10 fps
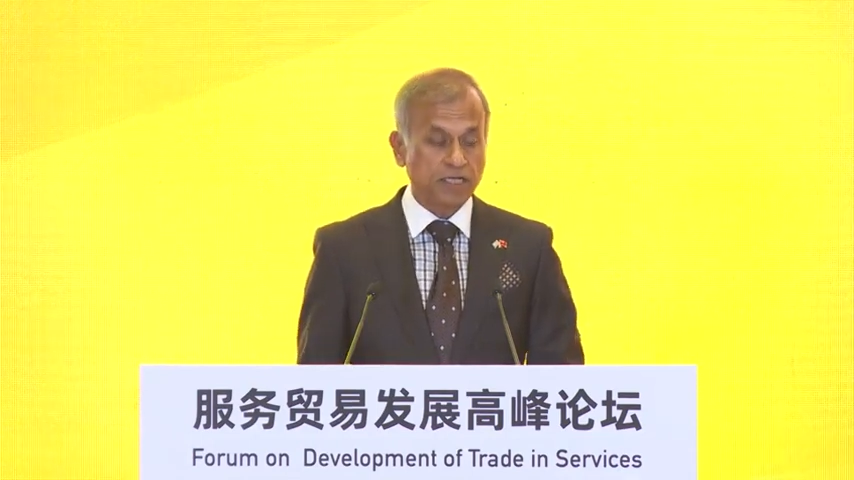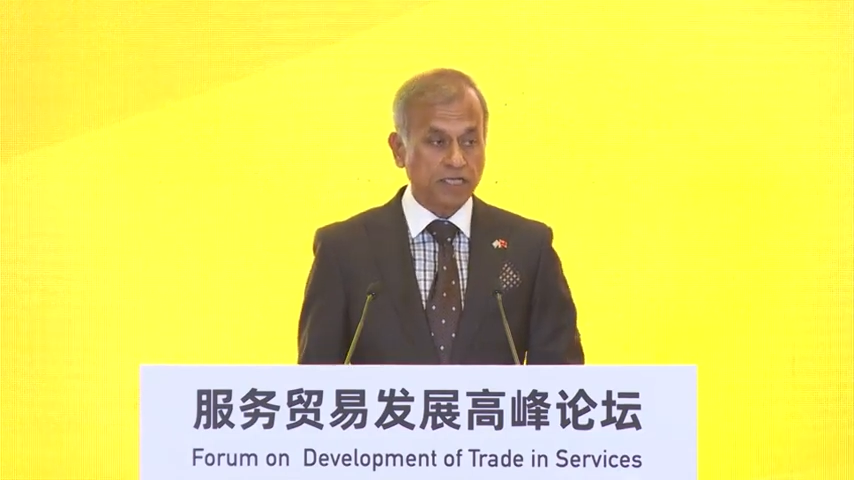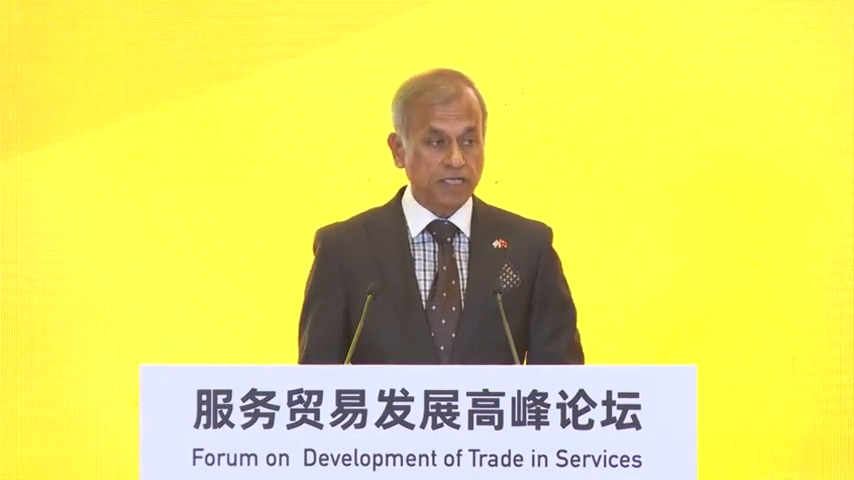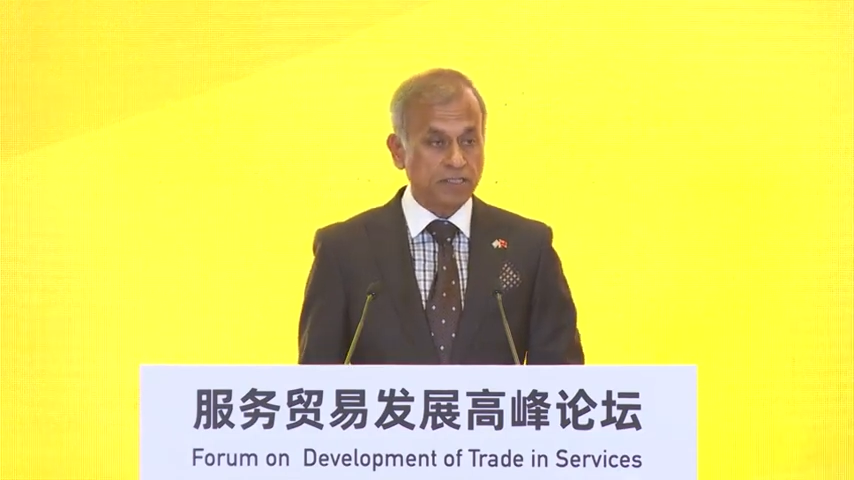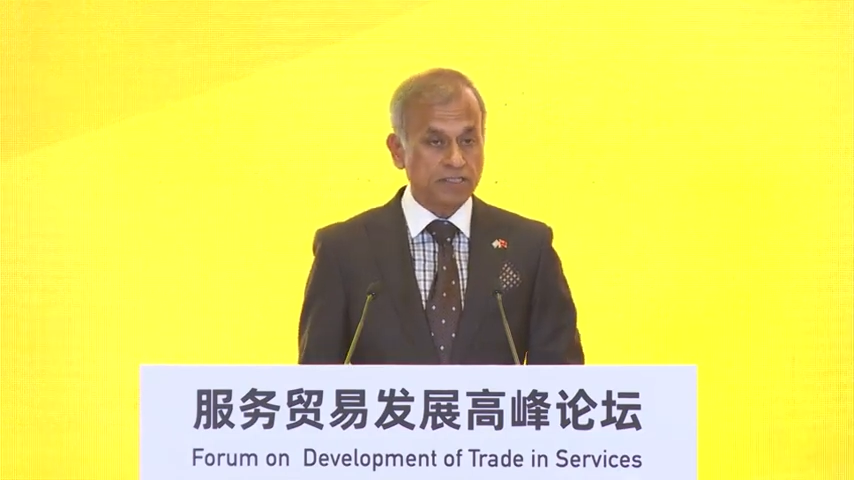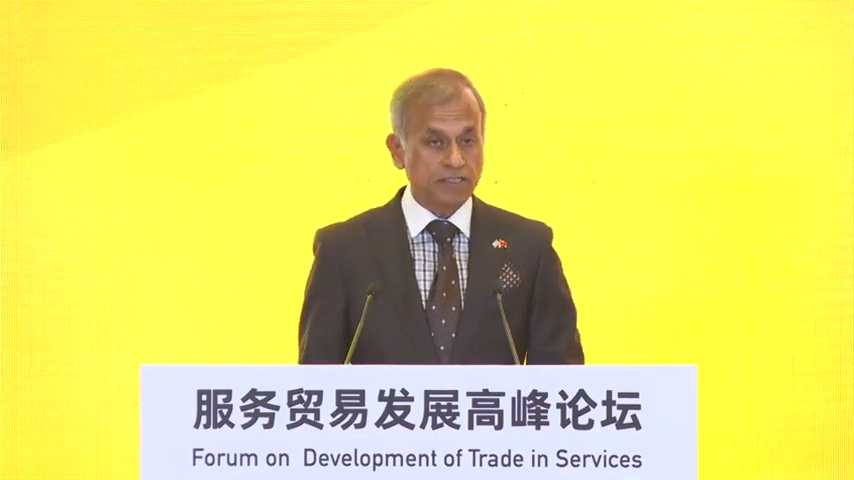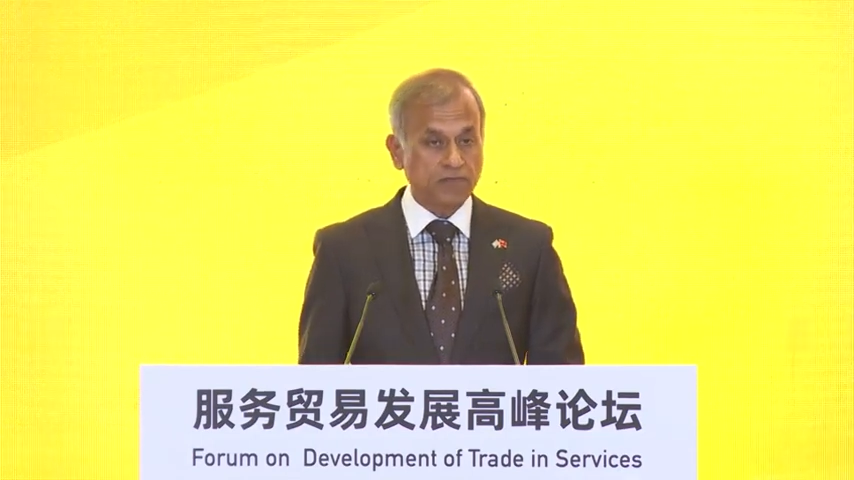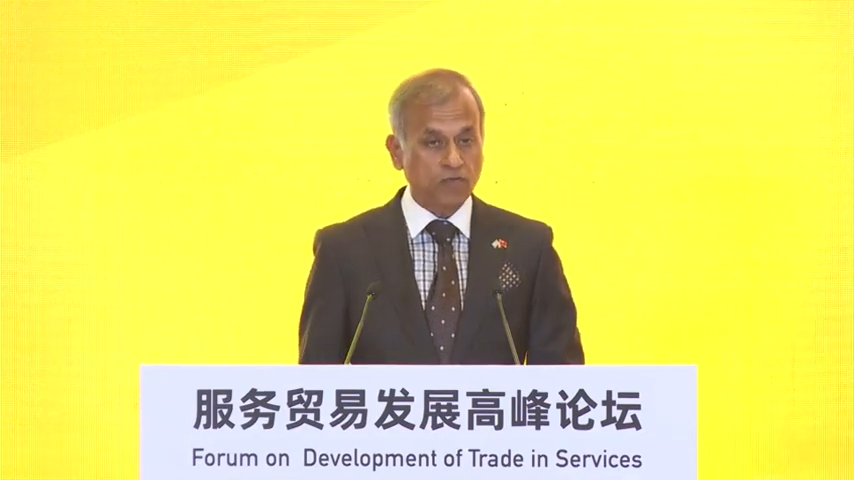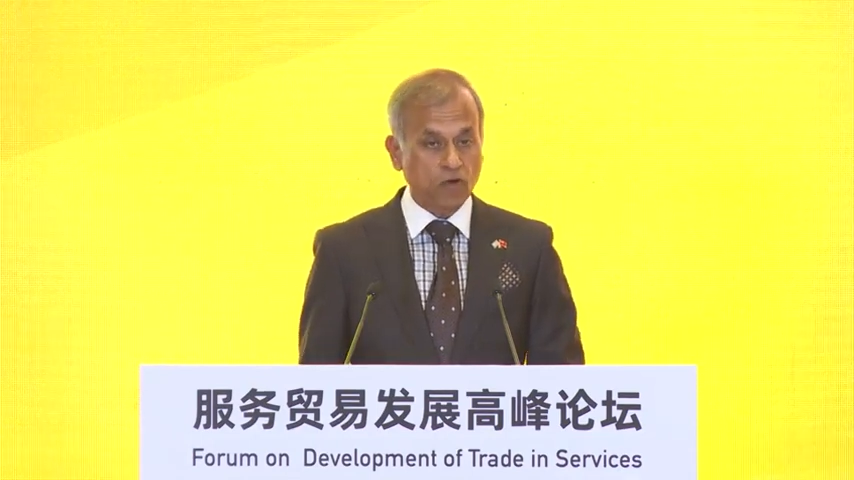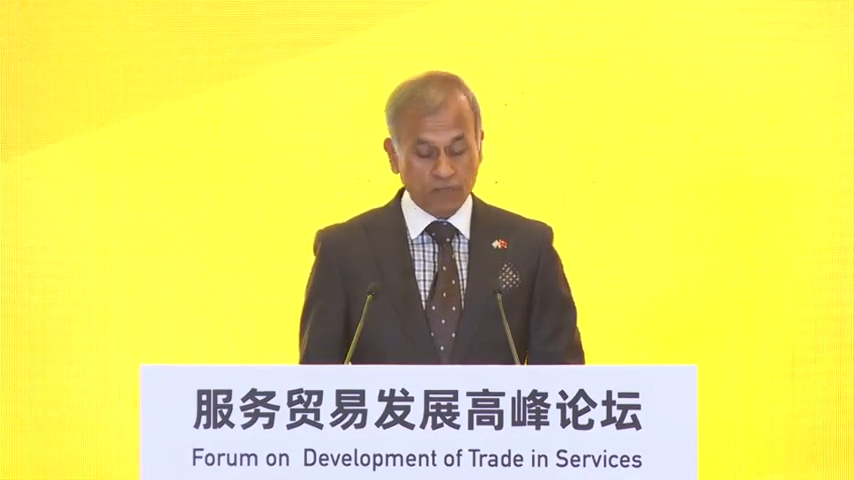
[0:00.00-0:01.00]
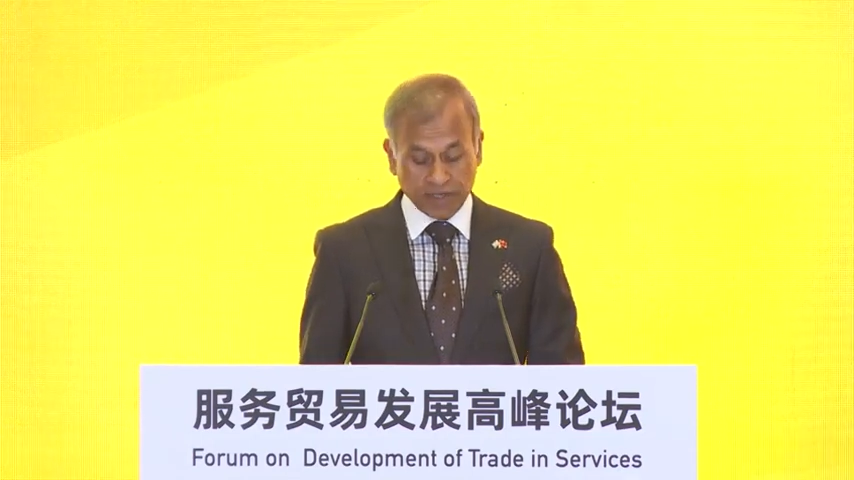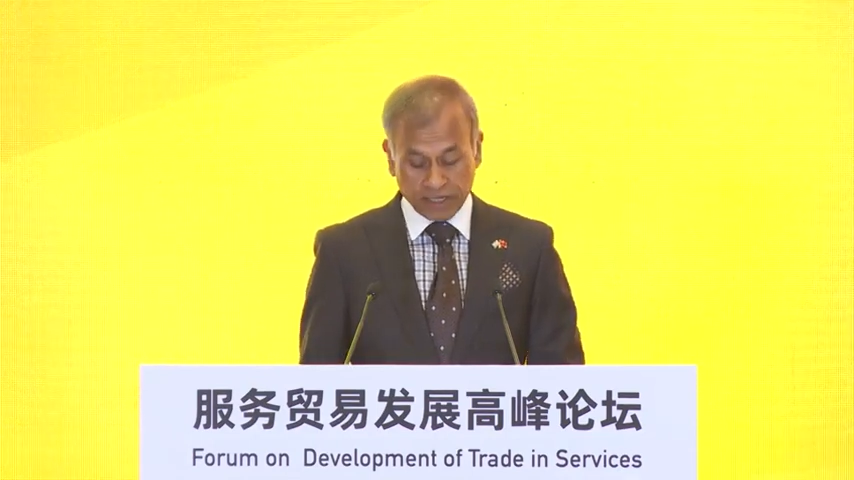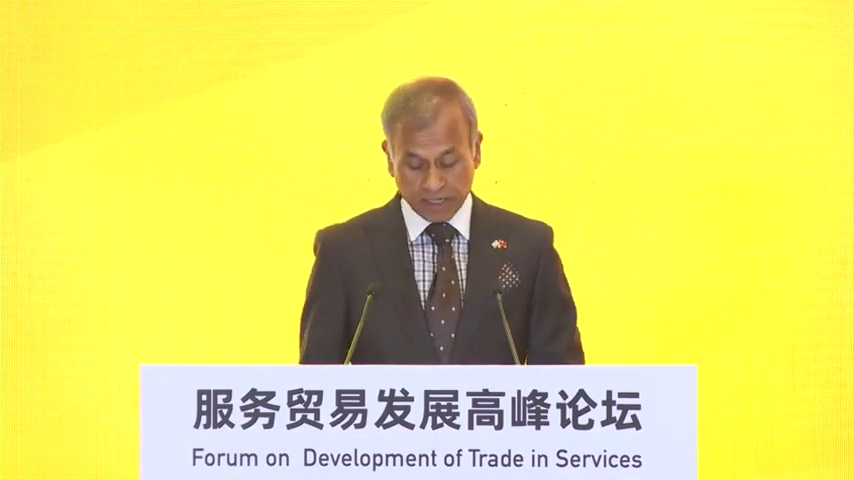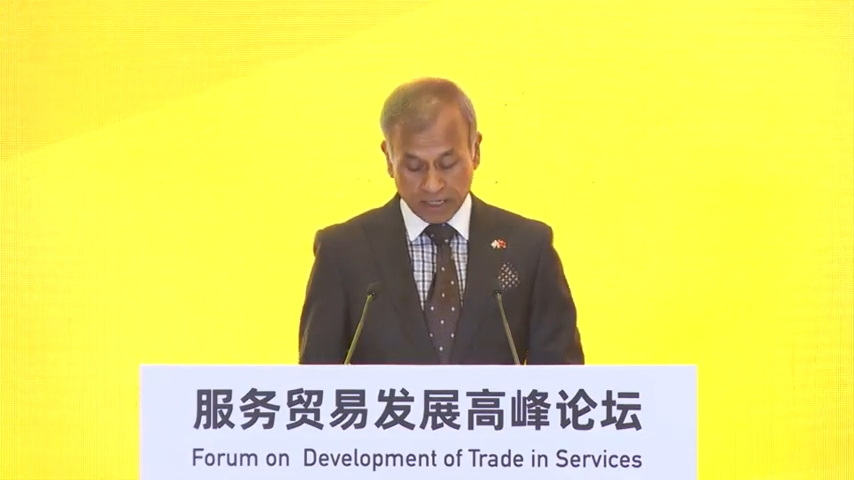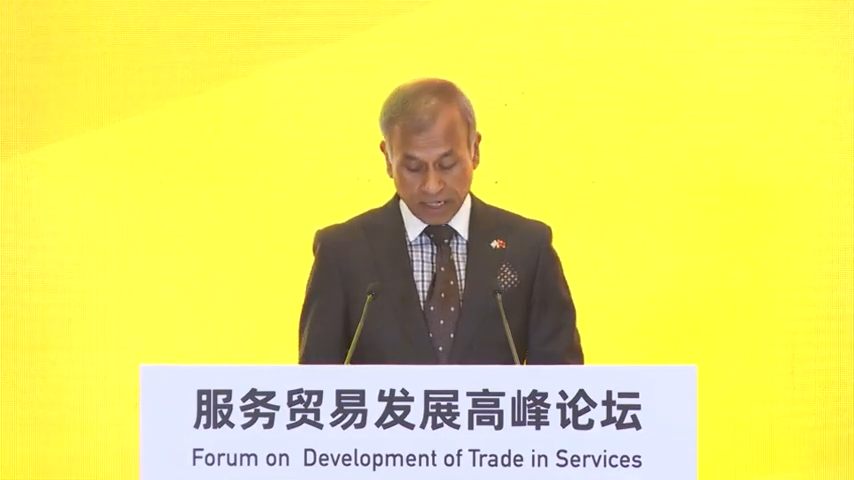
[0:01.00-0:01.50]
in this
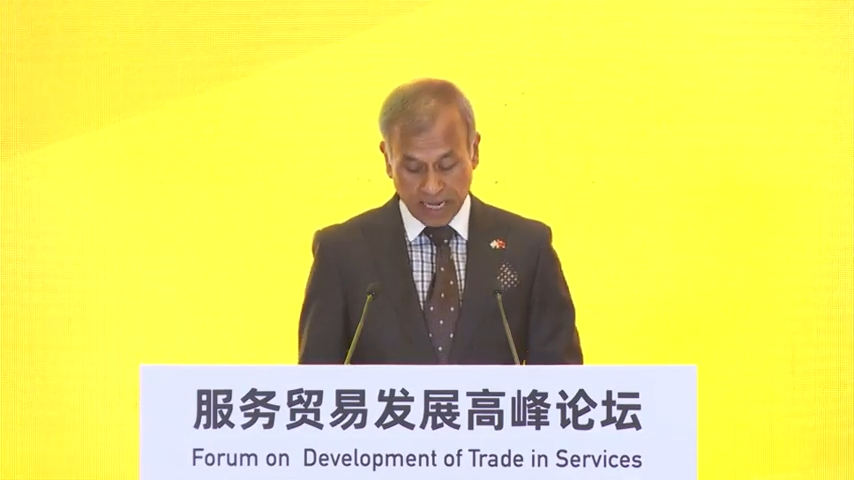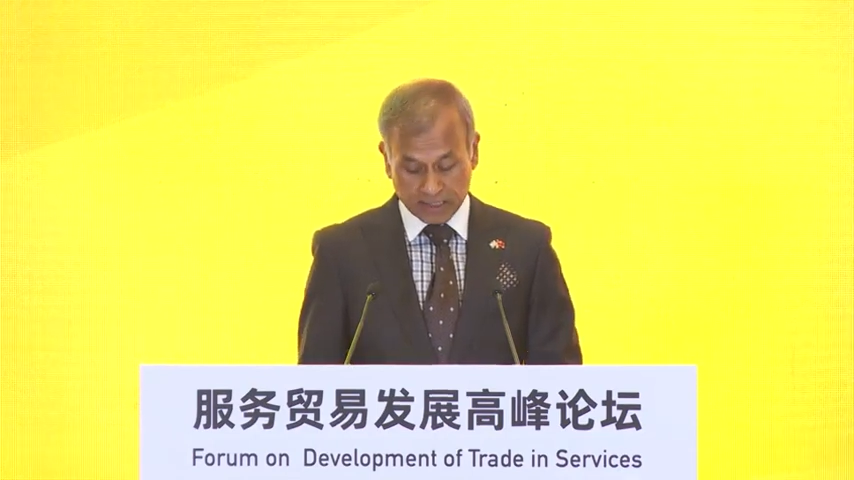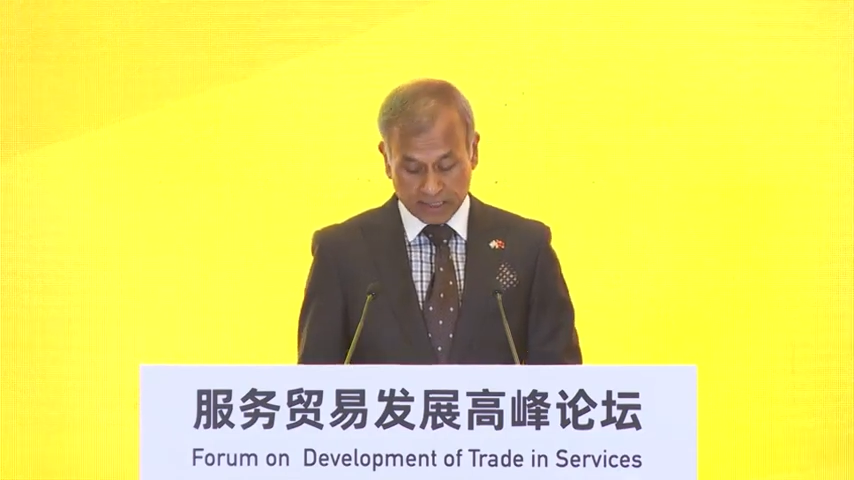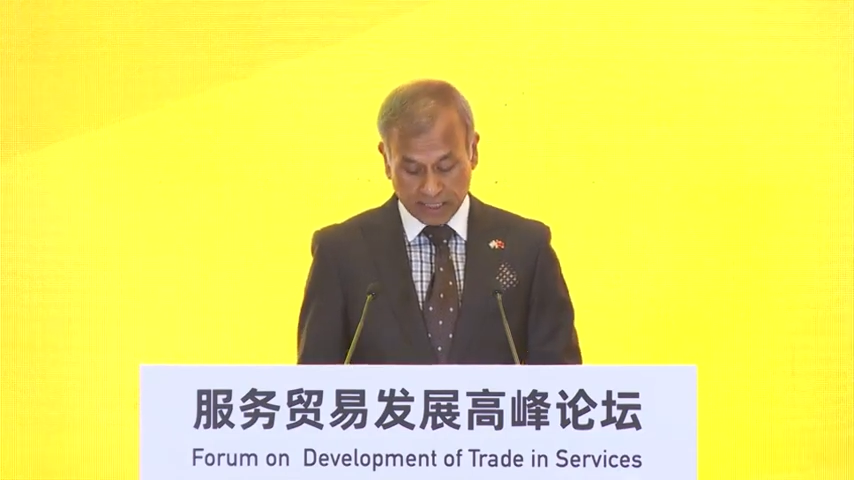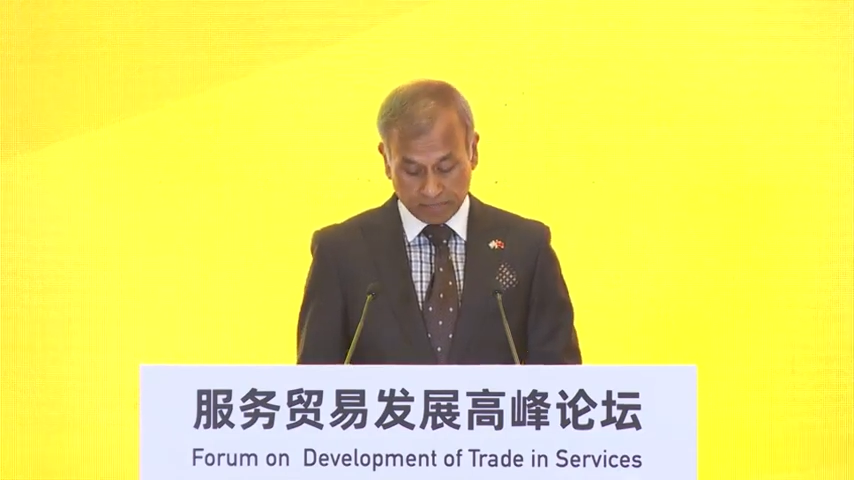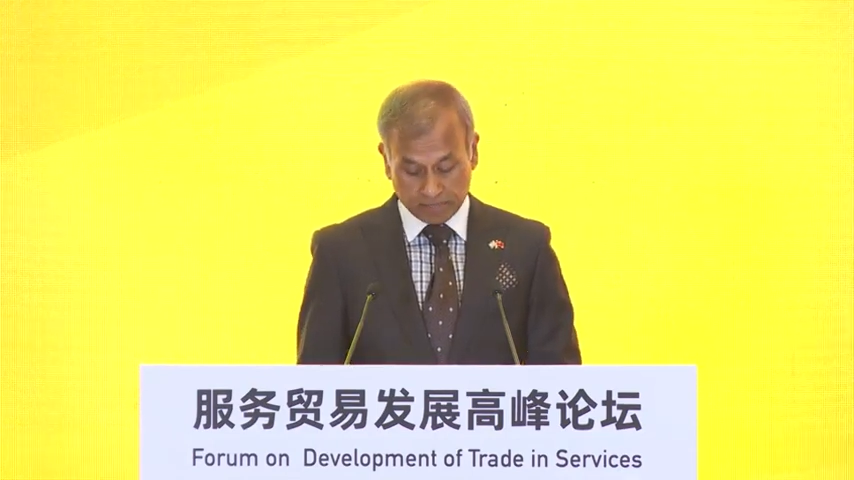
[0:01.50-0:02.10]
evolving landscape.